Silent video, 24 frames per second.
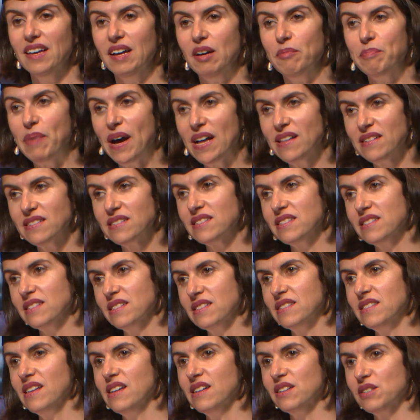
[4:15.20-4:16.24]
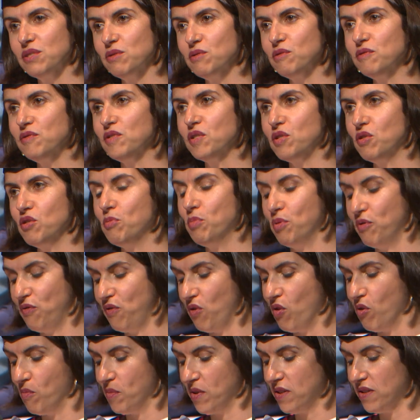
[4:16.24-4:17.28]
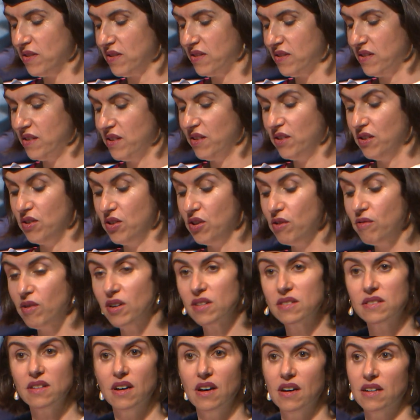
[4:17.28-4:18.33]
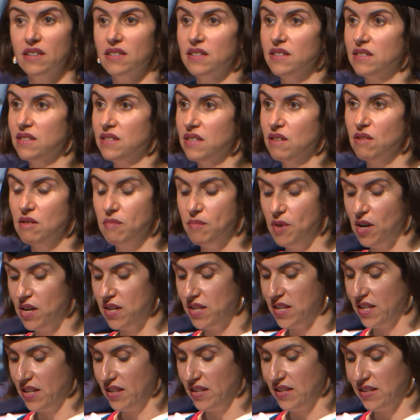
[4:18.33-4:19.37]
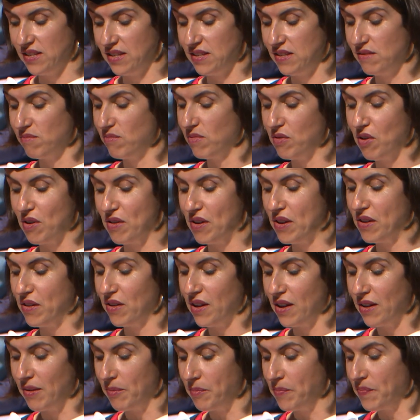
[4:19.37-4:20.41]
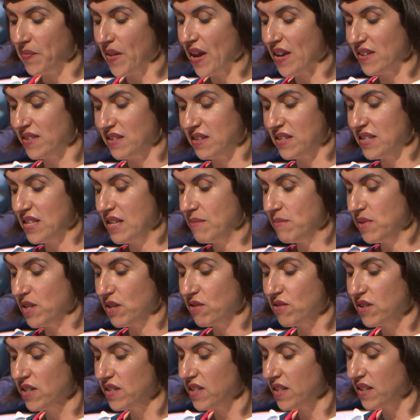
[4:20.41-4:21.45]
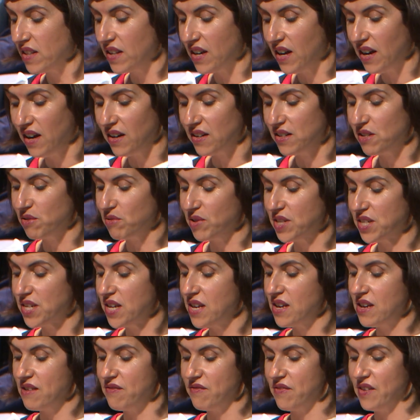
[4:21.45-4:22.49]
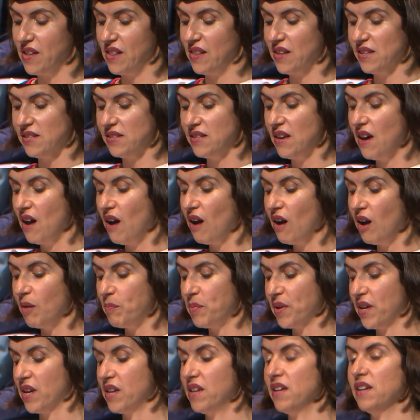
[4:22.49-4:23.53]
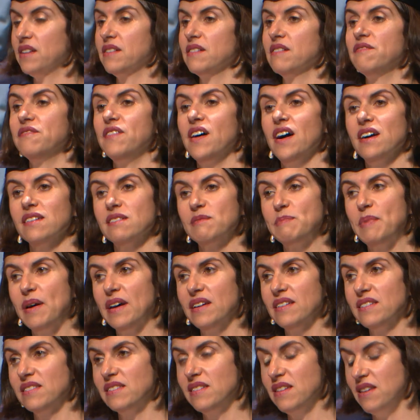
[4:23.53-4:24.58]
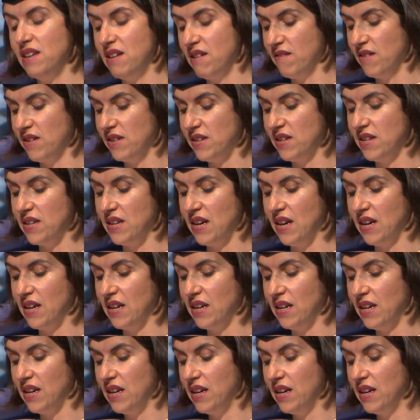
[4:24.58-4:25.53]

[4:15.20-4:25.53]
Balance is essential for good performance. Neuroscientists are reminding this as it seems increasingly hard to achieve in this hyper-connected, fast-paced era today.